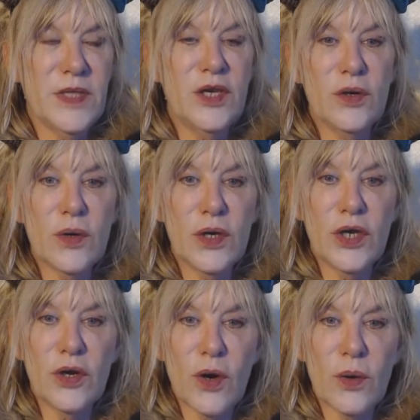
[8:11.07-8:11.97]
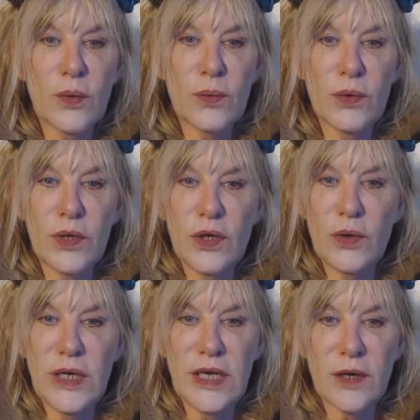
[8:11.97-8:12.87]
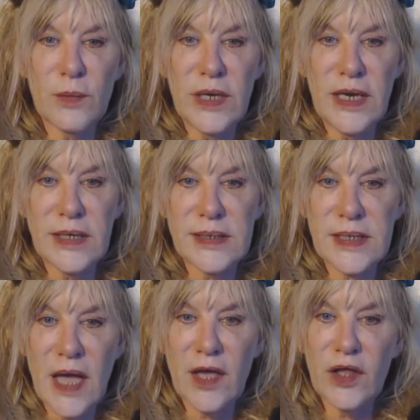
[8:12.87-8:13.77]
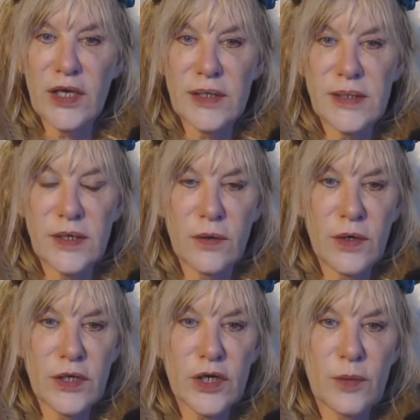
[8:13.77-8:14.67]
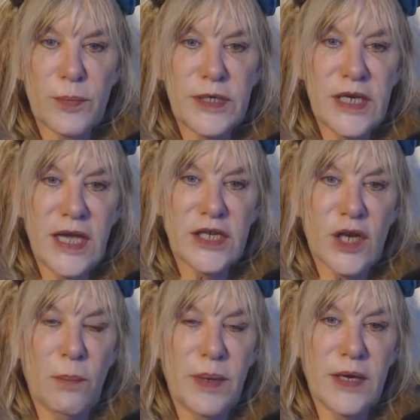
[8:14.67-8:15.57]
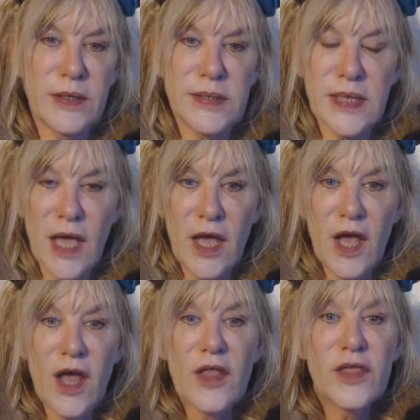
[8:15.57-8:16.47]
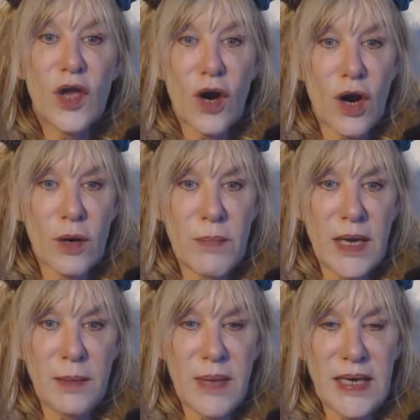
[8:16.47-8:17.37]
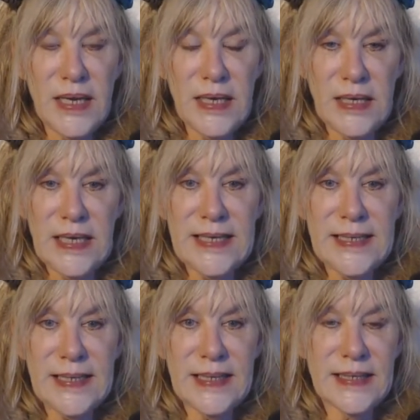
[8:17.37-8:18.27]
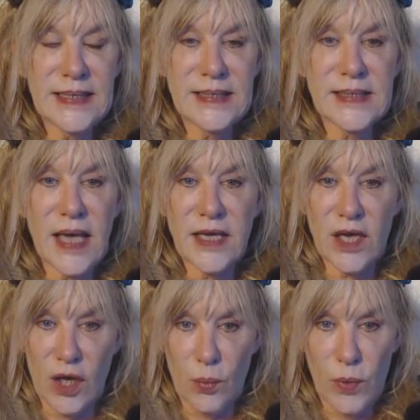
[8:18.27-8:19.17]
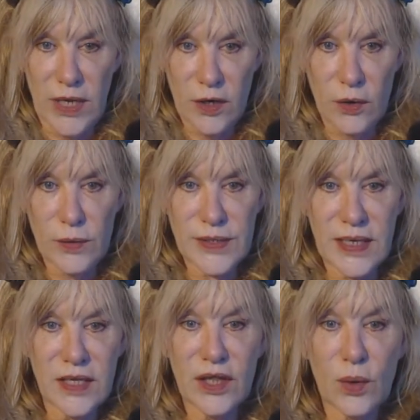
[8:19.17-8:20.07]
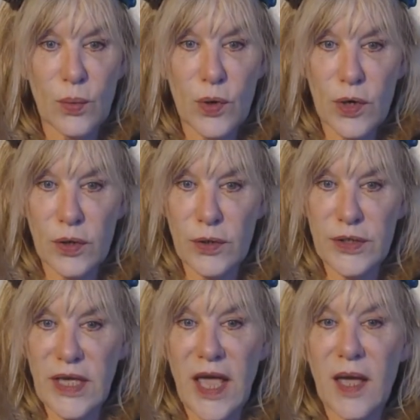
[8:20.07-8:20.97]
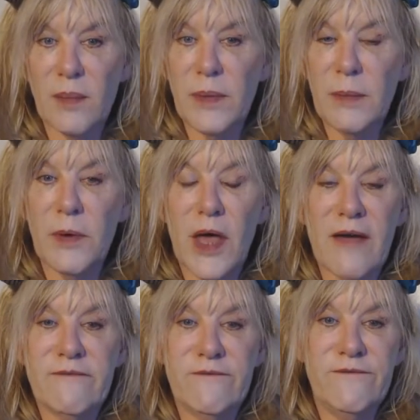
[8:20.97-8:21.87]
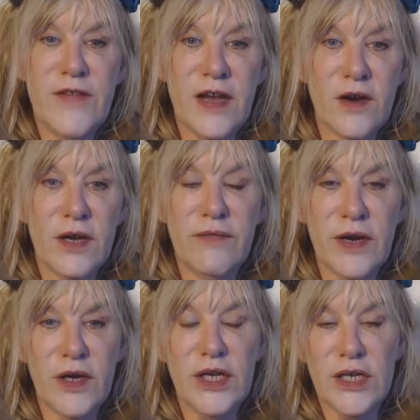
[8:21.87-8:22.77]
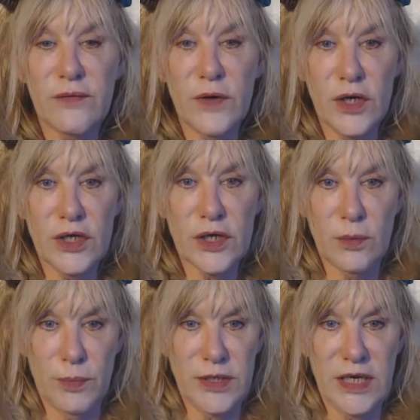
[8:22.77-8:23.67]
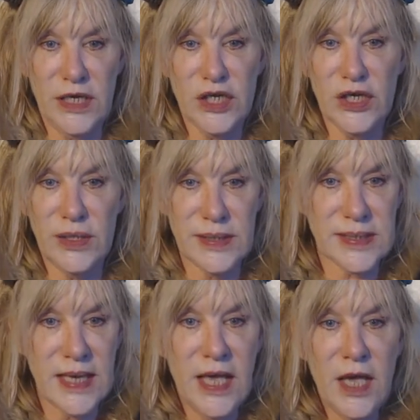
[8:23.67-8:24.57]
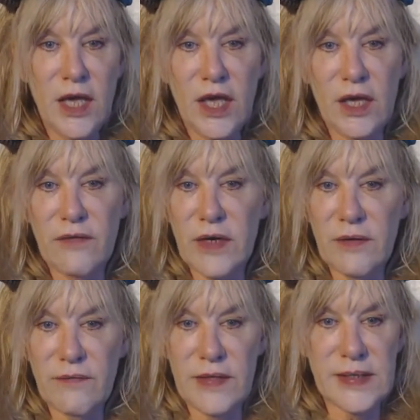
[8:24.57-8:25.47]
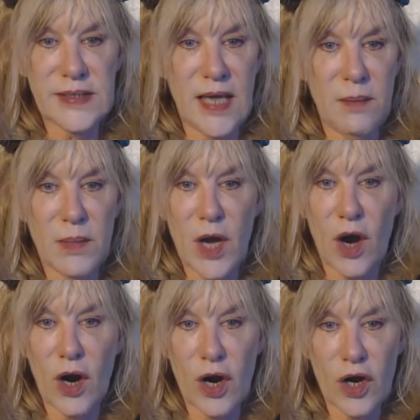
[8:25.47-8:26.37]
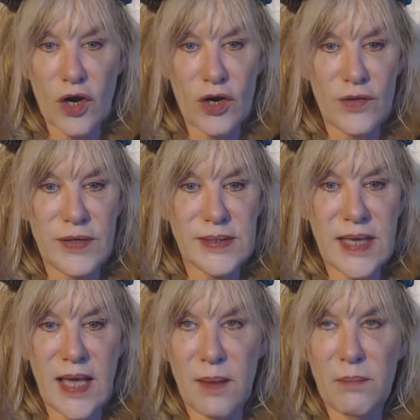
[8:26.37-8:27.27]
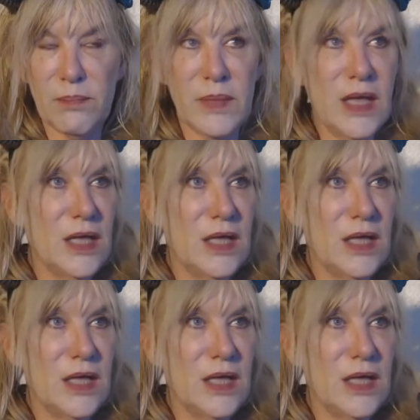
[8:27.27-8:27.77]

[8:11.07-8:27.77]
your own unique reading style is your interpretation, because there are many psychic readers in the world, and people have very, very different interpretations, even of the same card, the same